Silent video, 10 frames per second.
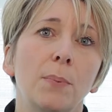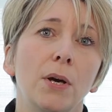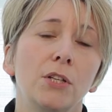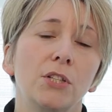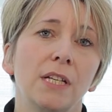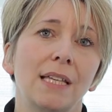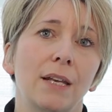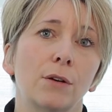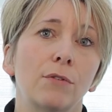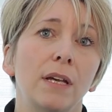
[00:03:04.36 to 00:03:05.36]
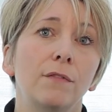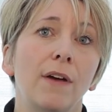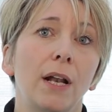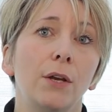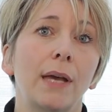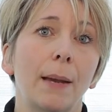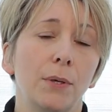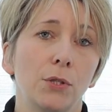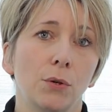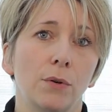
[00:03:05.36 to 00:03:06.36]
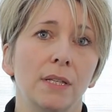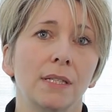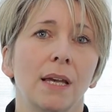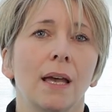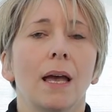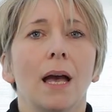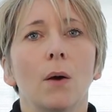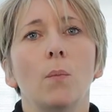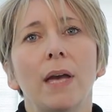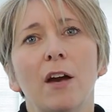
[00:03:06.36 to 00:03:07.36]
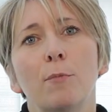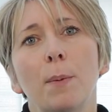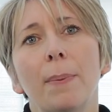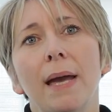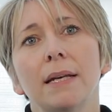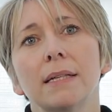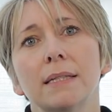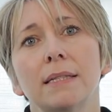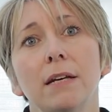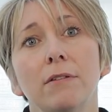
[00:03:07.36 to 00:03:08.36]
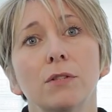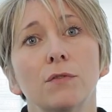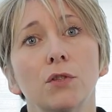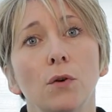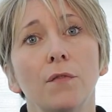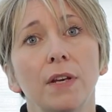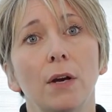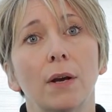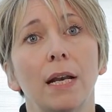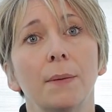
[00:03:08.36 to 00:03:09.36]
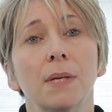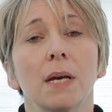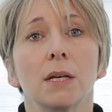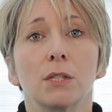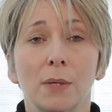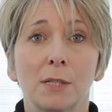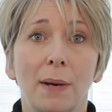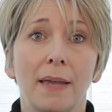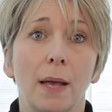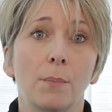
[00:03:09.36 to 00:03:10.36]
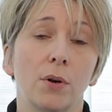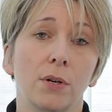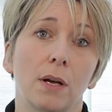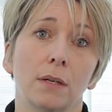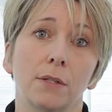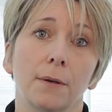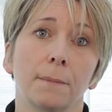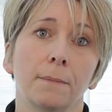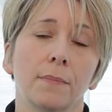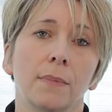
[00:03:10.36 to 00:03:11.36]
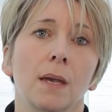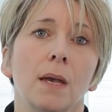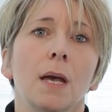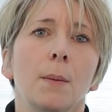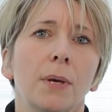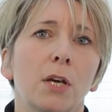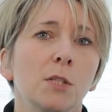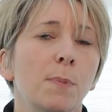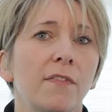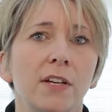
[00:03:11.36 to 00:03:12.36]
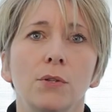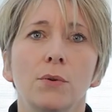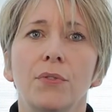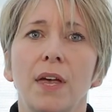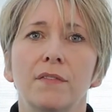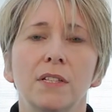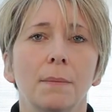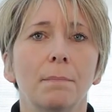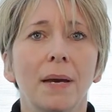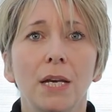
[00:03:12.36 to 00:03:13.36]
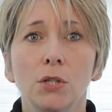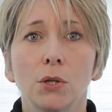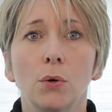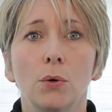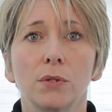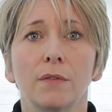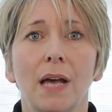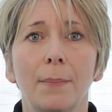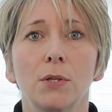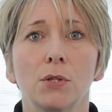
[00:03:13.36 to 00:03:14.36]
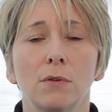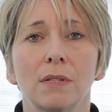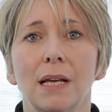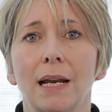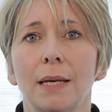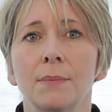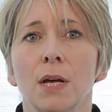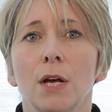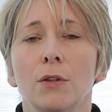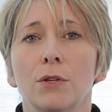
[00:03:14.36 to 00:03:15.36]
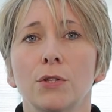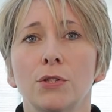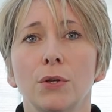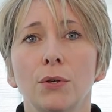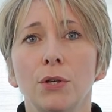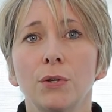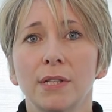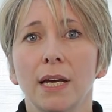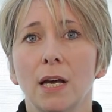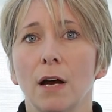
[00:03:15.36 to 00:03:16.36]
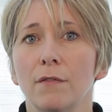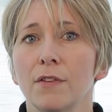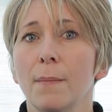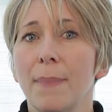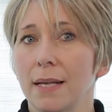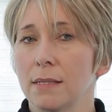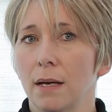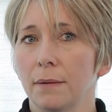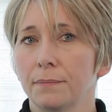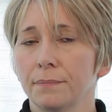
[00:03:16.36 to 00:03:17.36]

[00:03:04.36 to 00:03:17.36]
purchase an agreed value gap insurance, and we have prepared a series of short video clips to explain that product. Because professional theft is a major cause of gap insurance claims, the sooner you take cover the better.